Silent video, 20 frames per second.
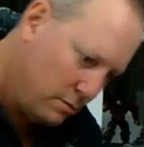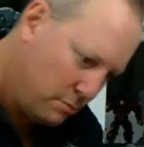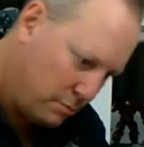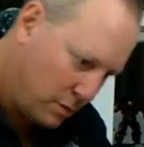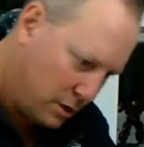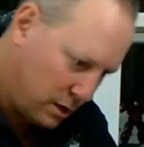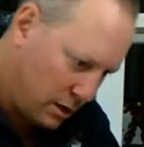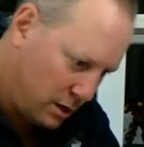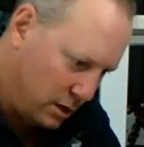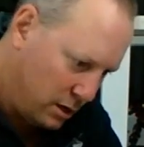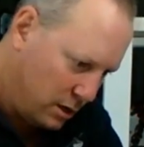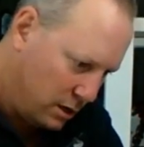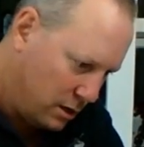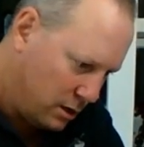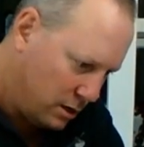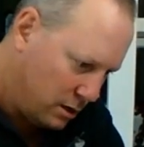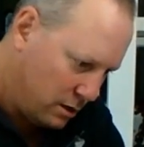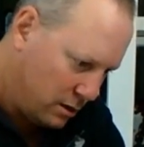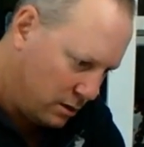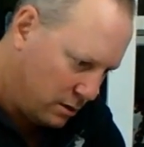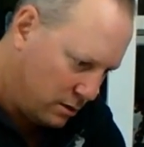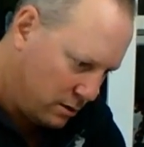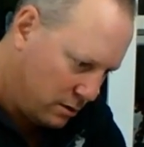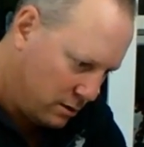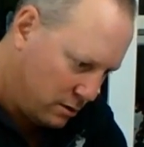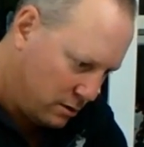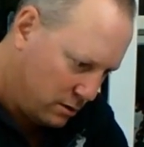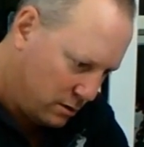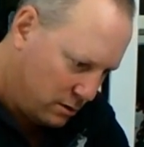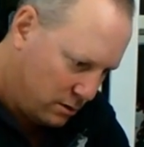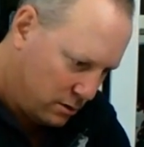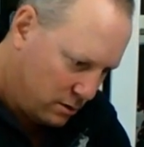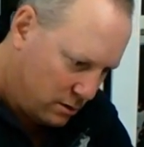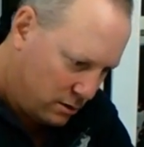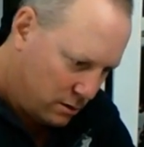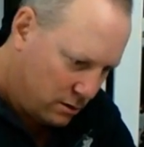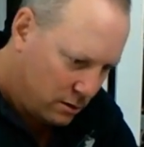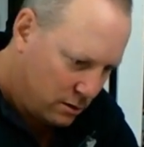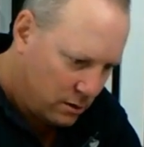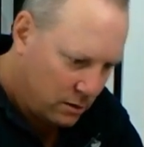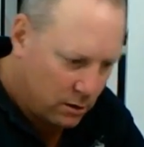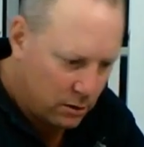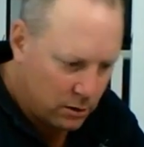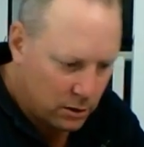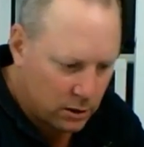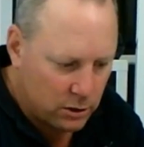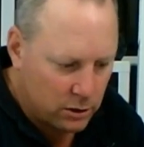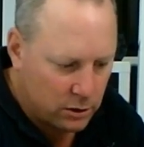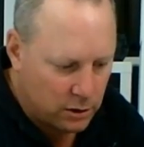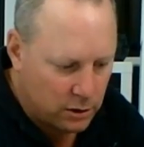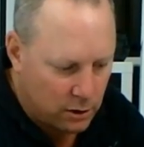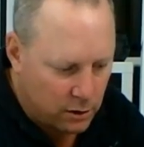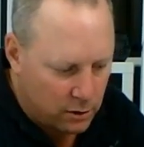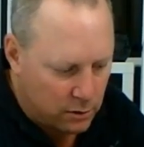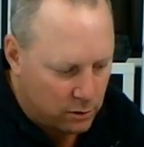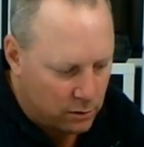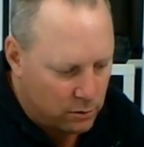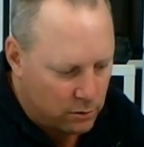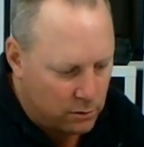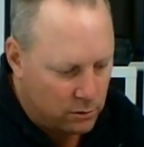up here, like so.